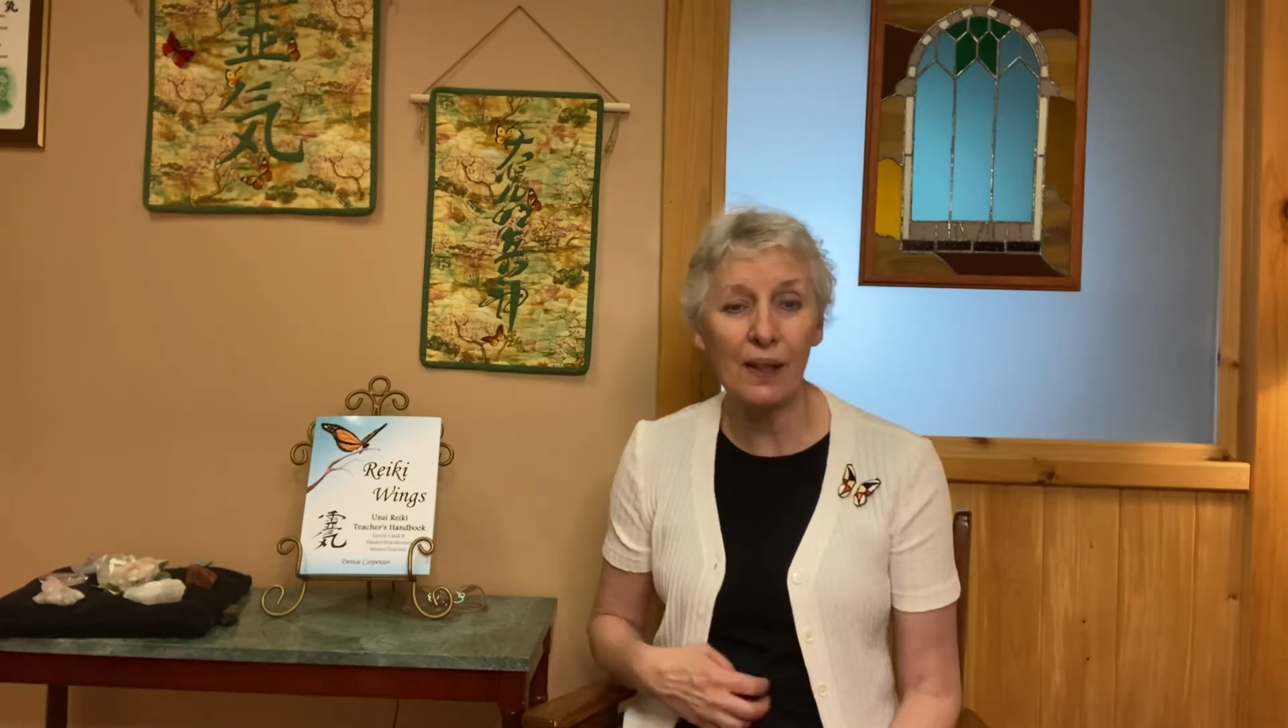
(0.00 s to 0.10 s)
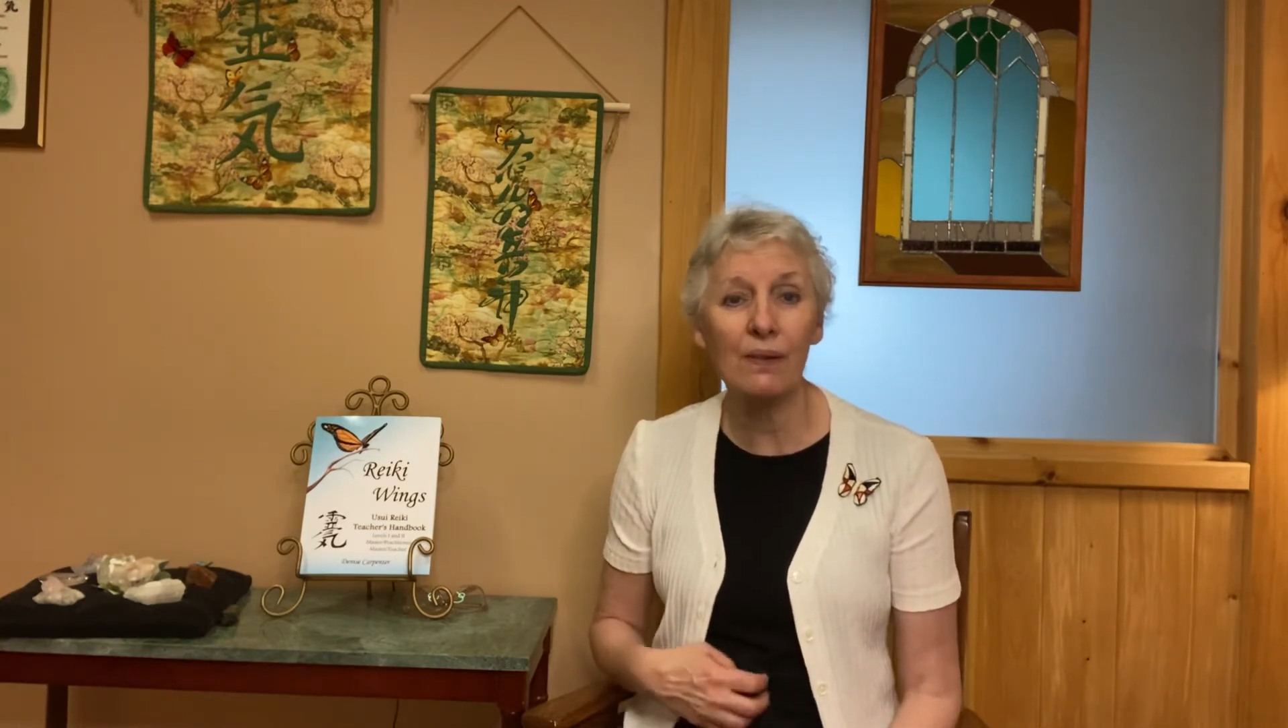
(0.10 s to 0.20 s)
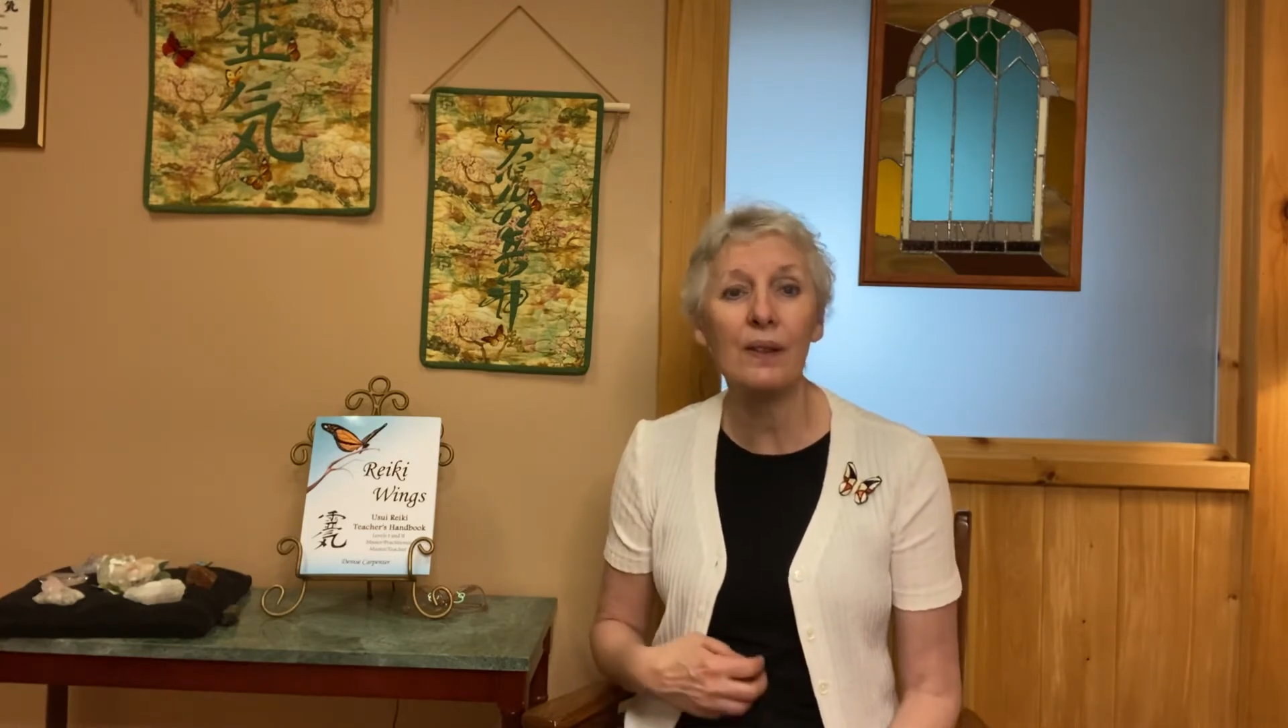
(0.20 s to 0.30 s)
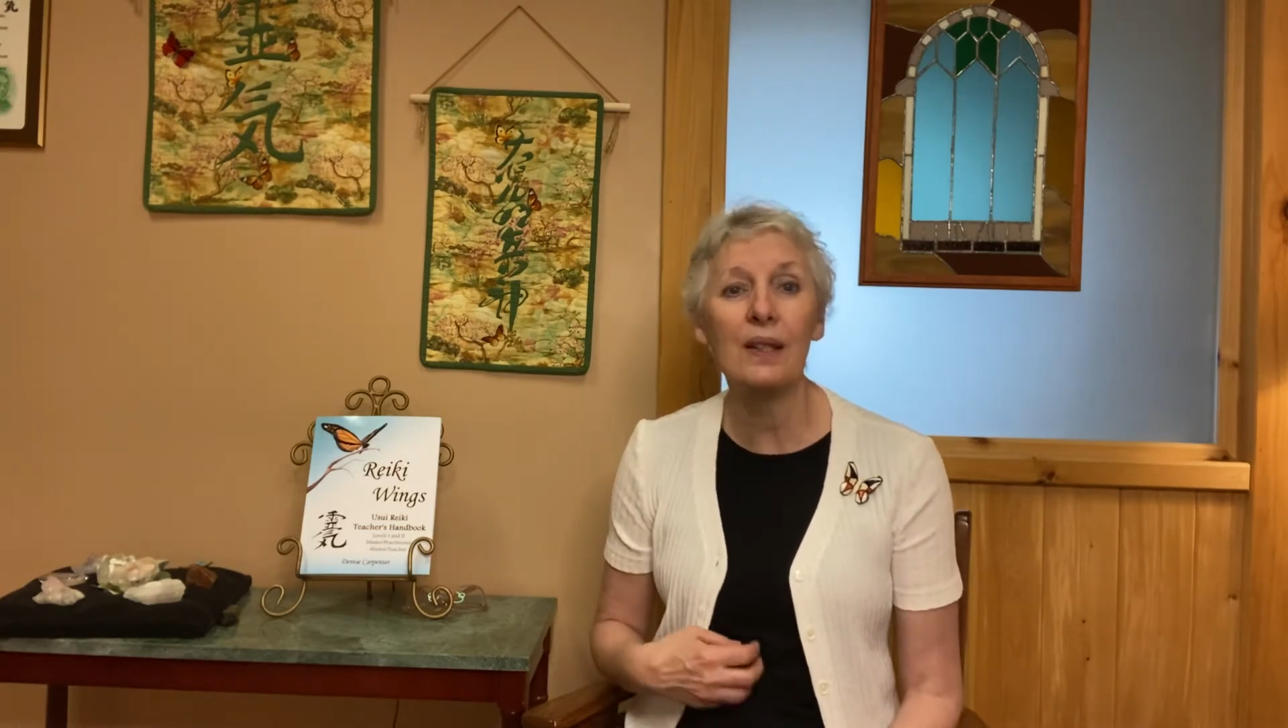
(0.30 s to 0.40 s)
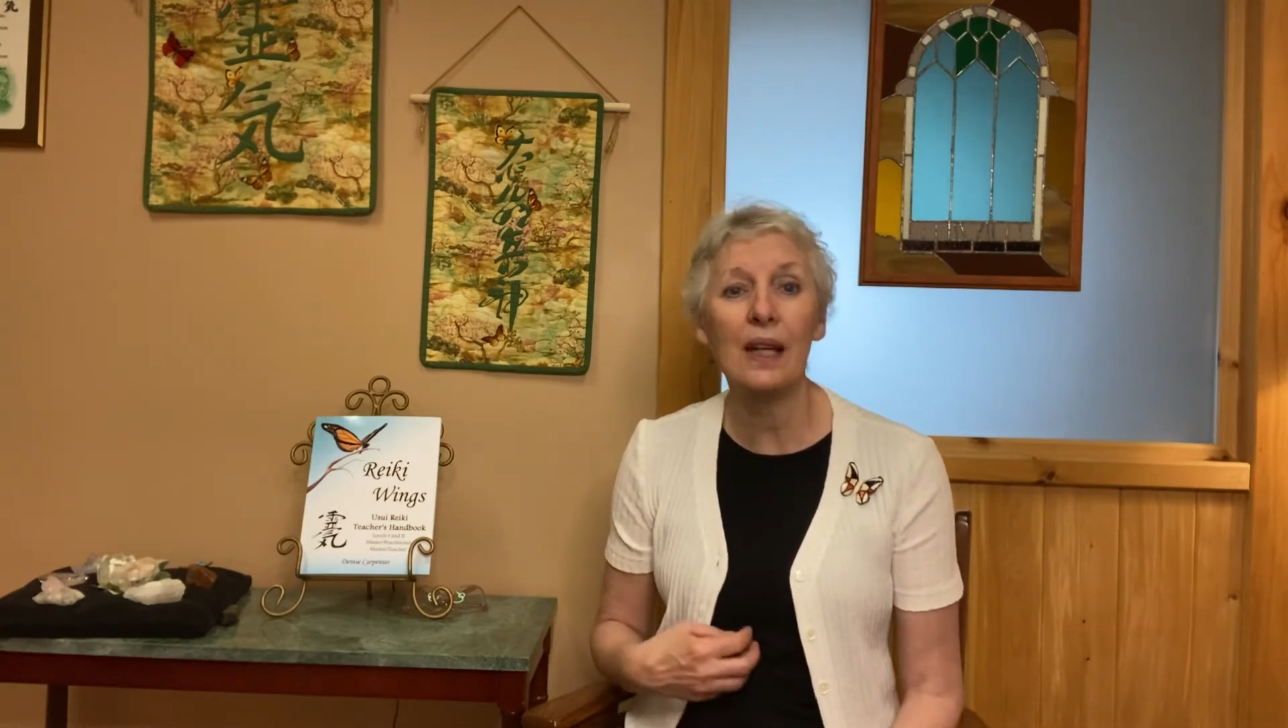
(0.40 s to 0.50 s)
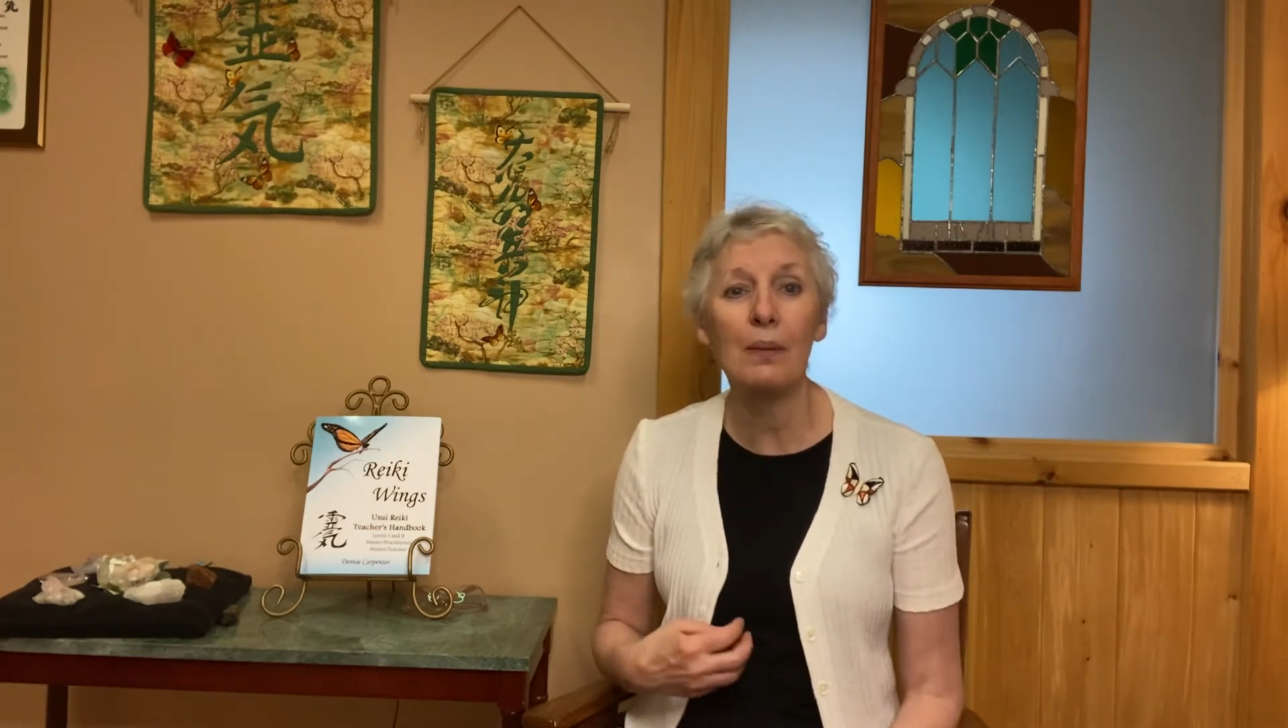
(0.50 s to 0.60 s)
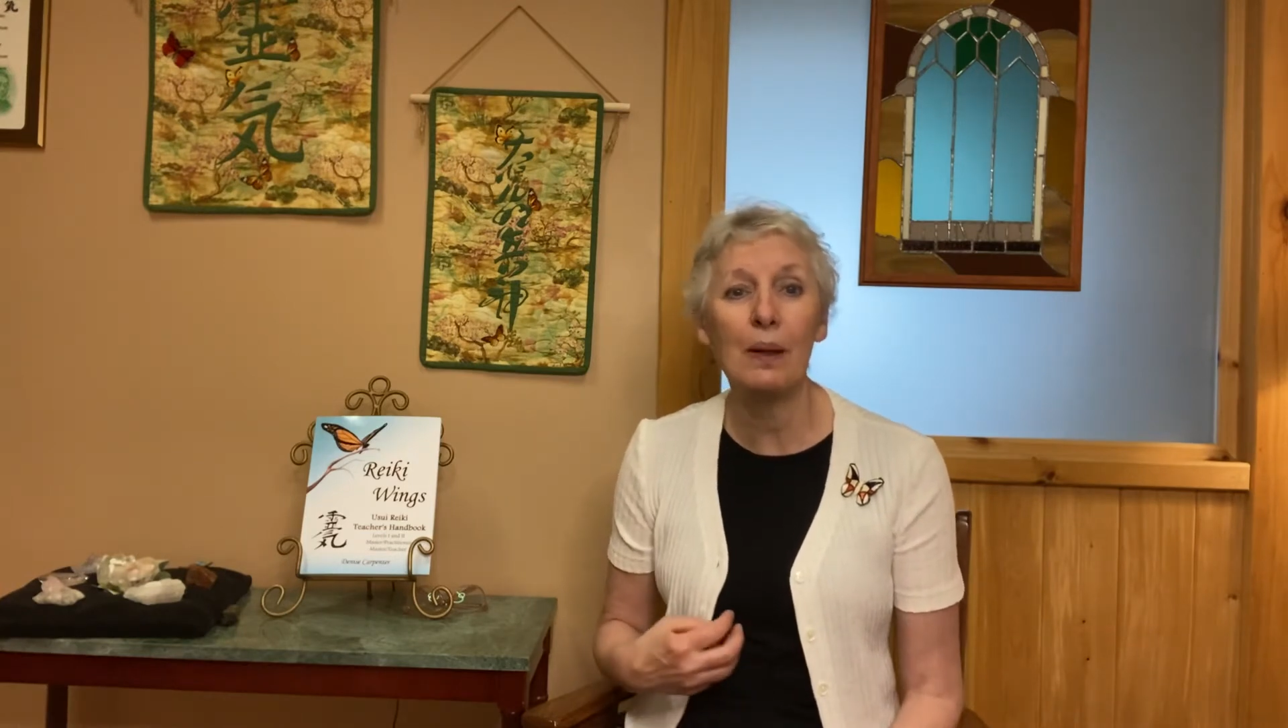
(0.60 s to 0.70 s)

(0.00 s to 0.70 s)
every time